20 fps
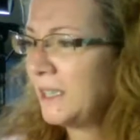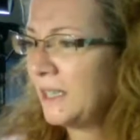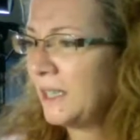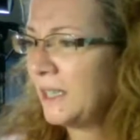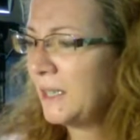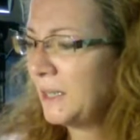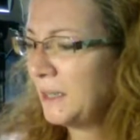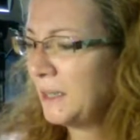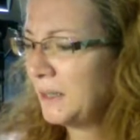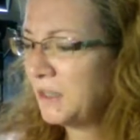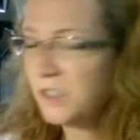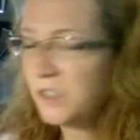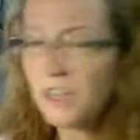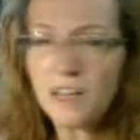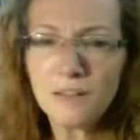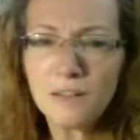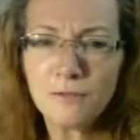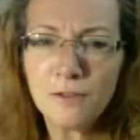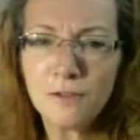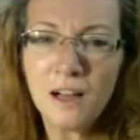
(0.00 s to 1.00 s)

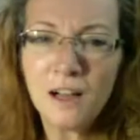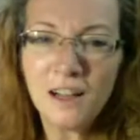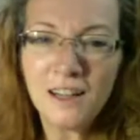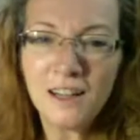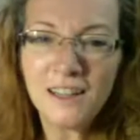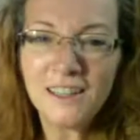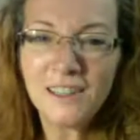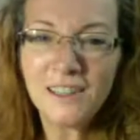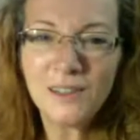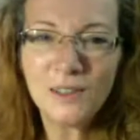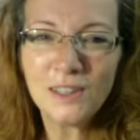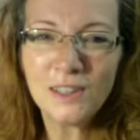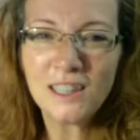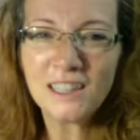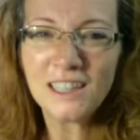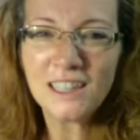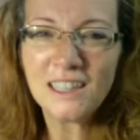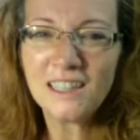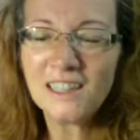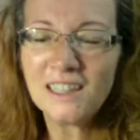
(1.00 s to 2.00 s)
Sci-fi, that
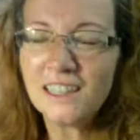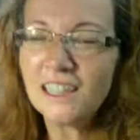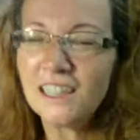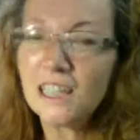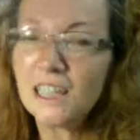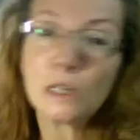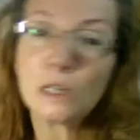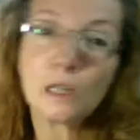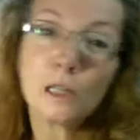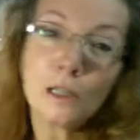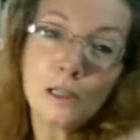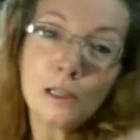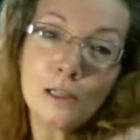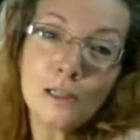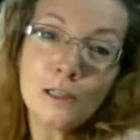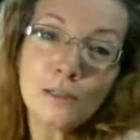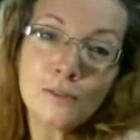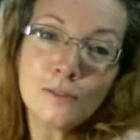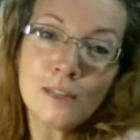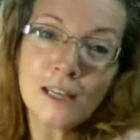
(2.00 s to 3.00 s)
kind of thing. I
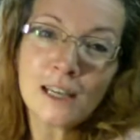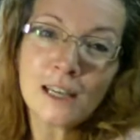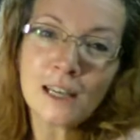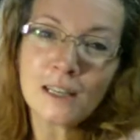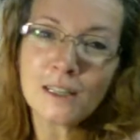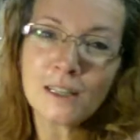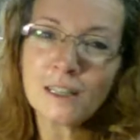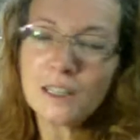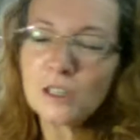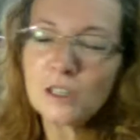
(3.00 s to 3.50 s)
love that kind of thing.